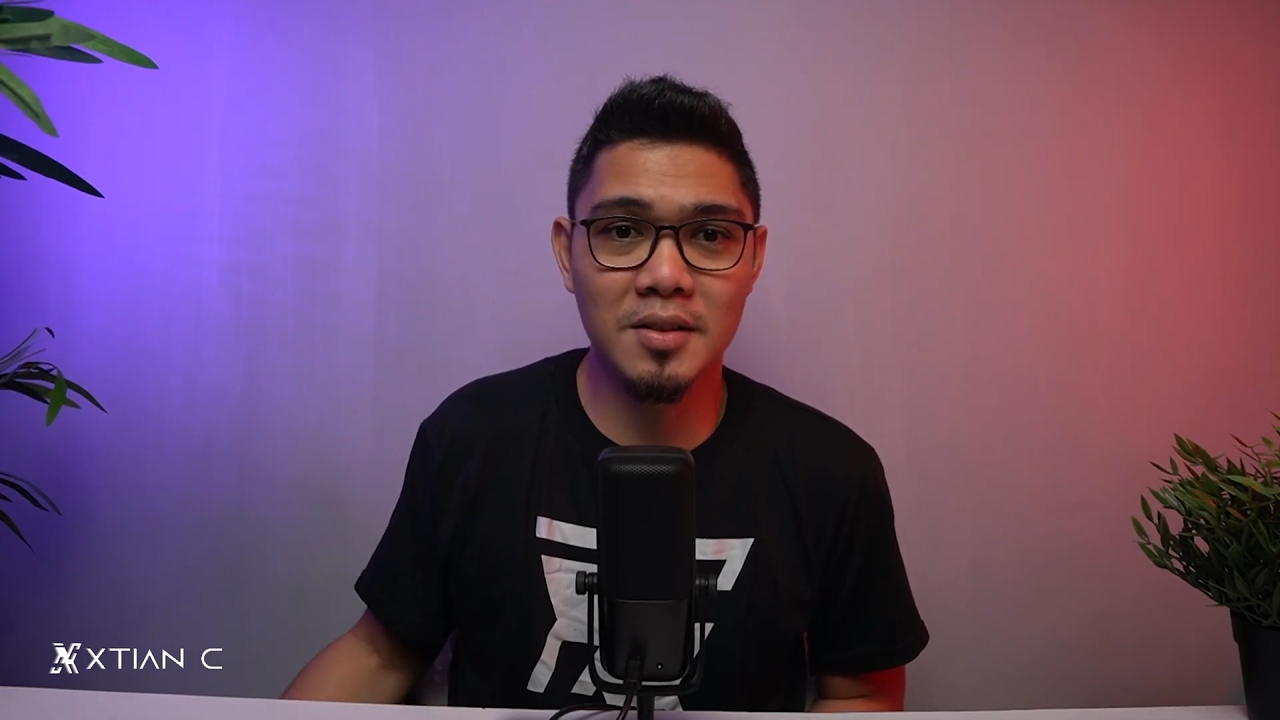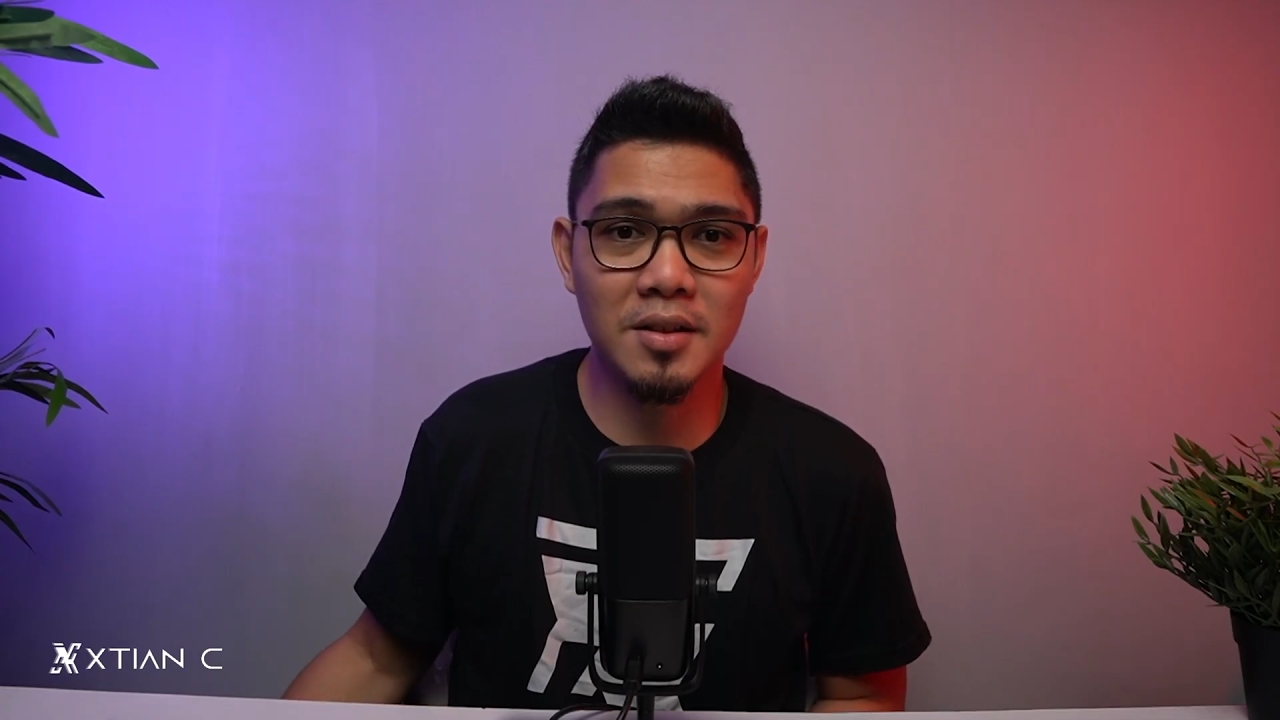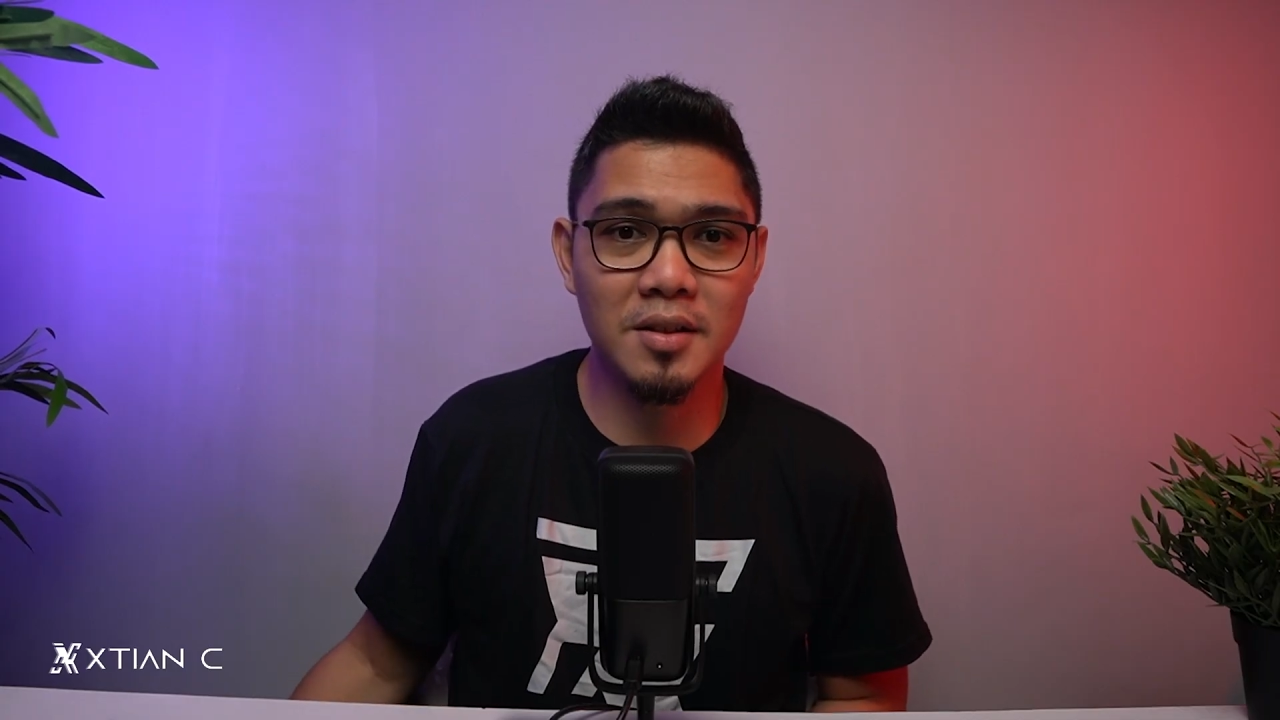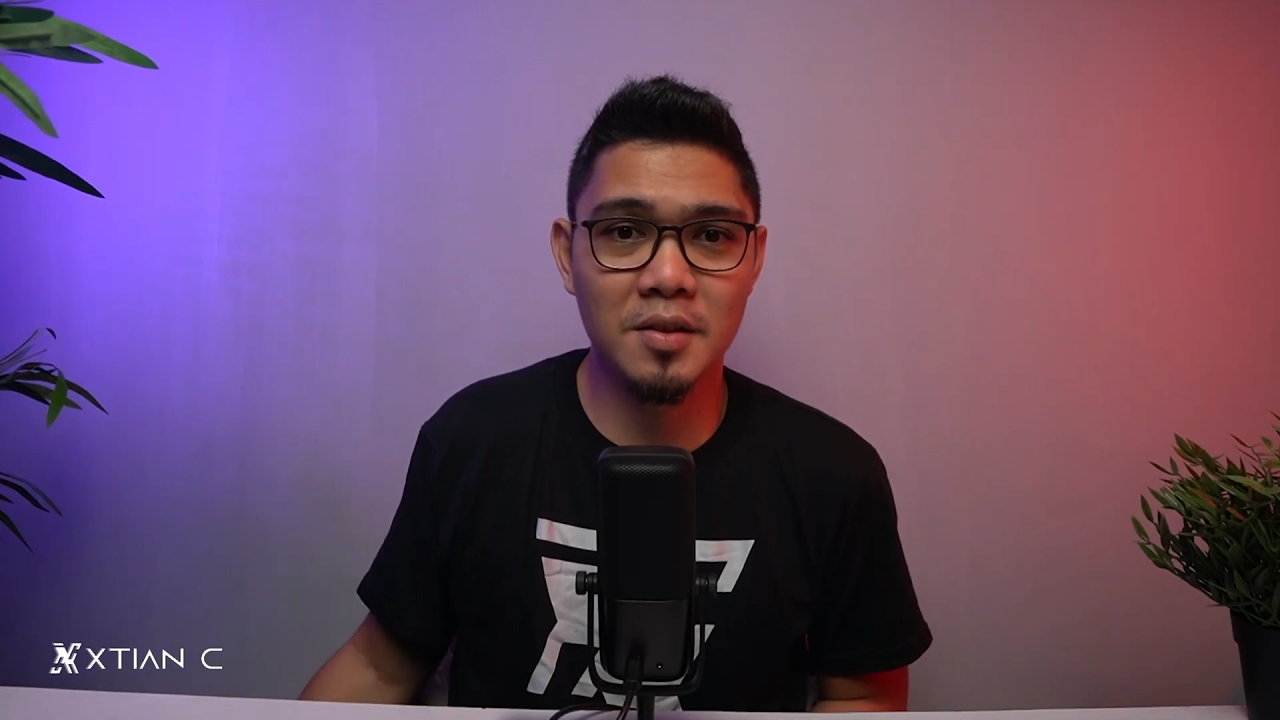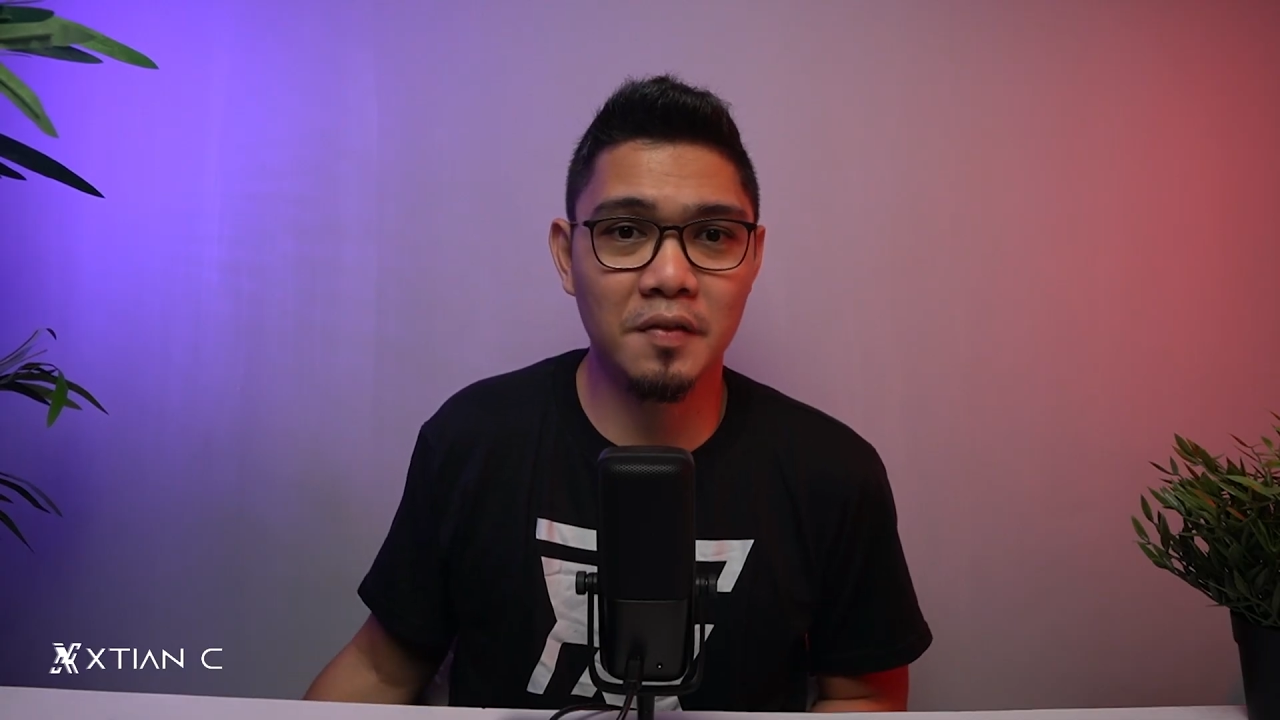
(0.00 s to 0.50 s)

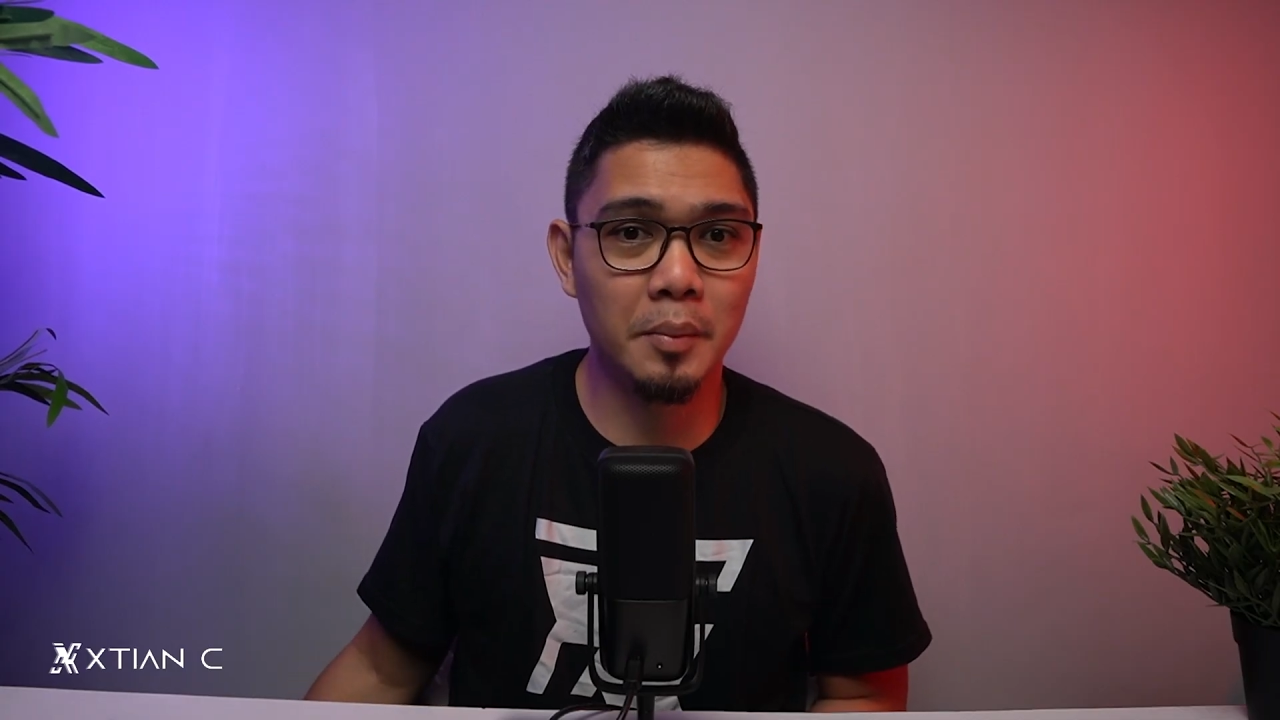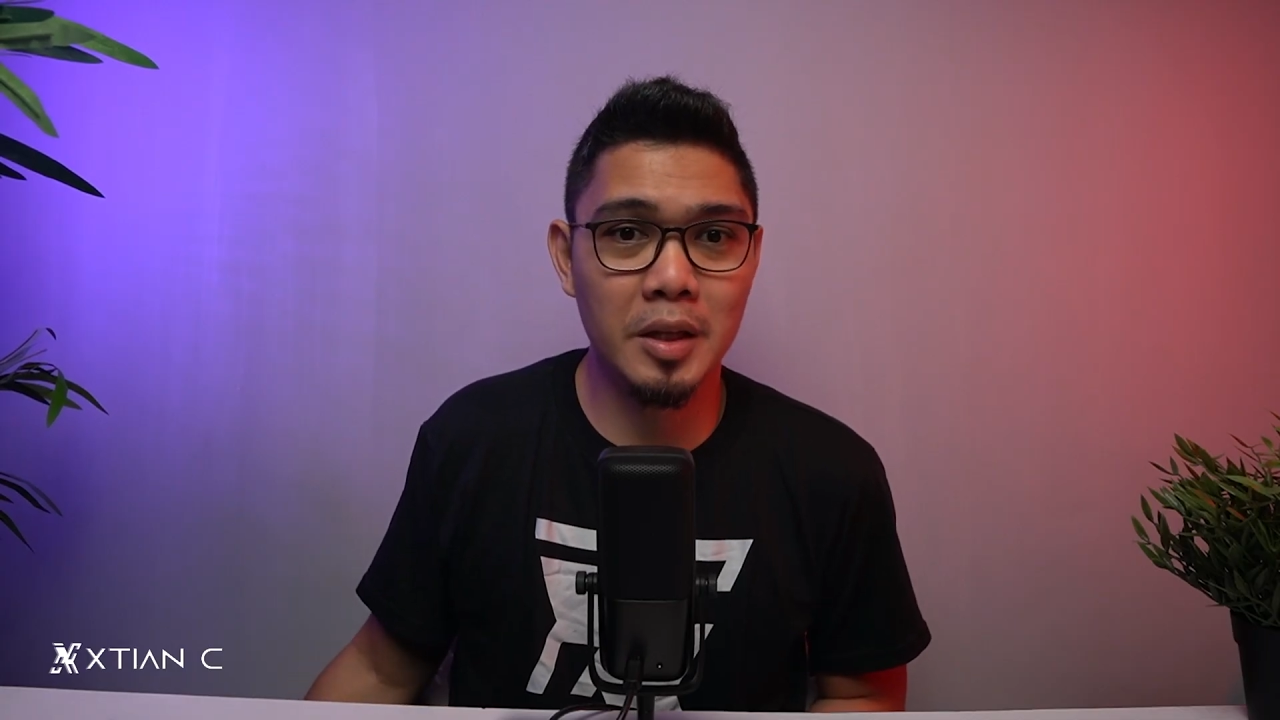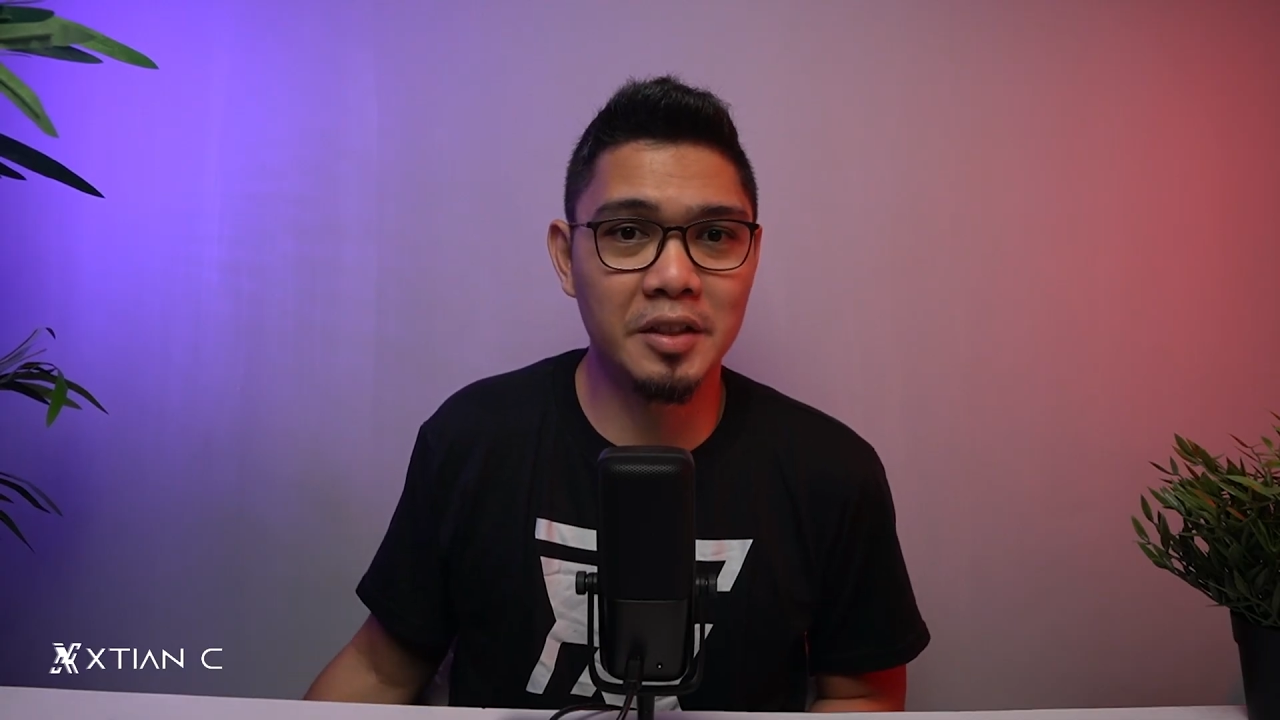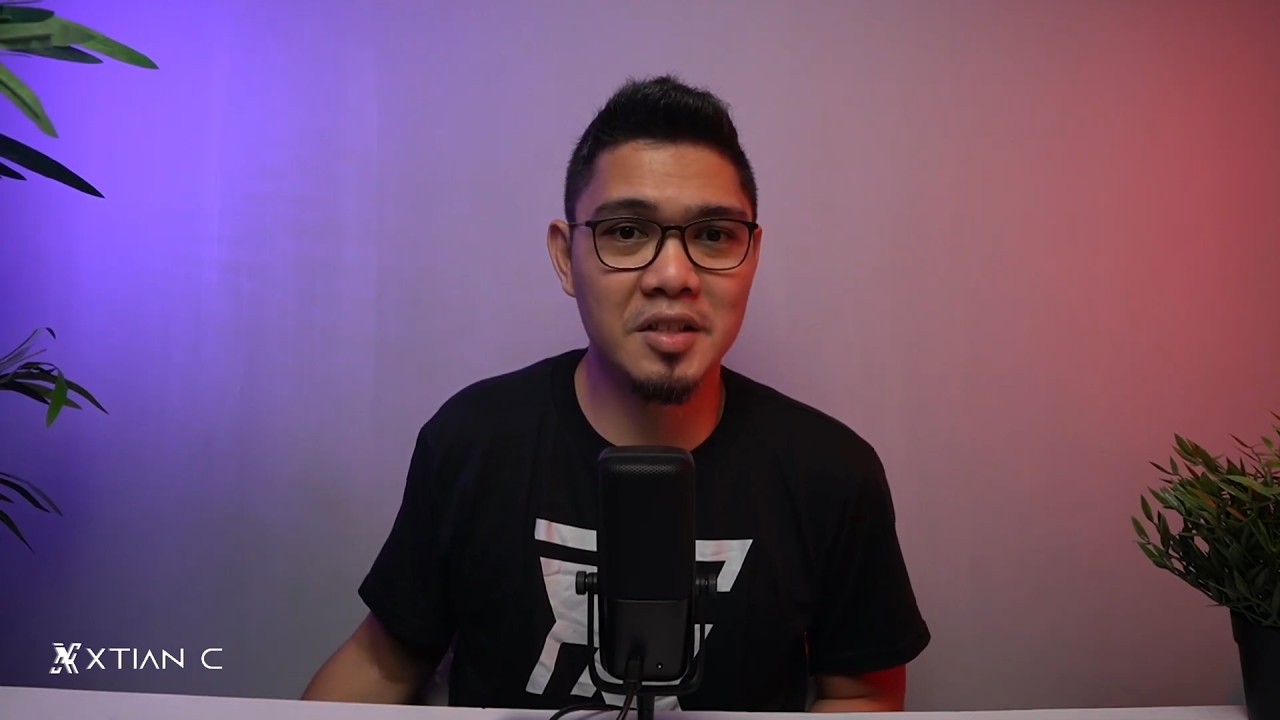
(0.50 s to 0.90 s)
is familiar